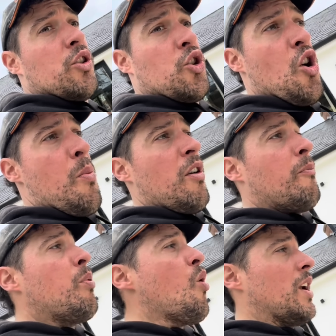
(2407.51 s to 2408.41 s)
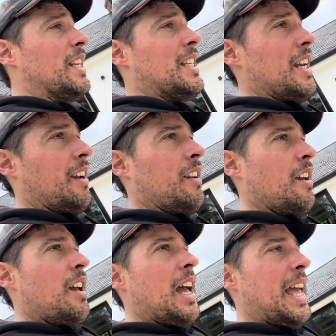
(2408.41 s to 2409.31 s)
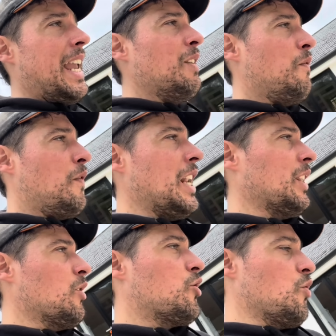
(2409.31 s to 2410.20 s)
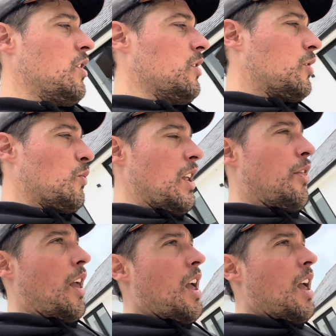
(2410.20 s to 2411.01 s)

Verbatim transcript: job of pointing, infilling the joints with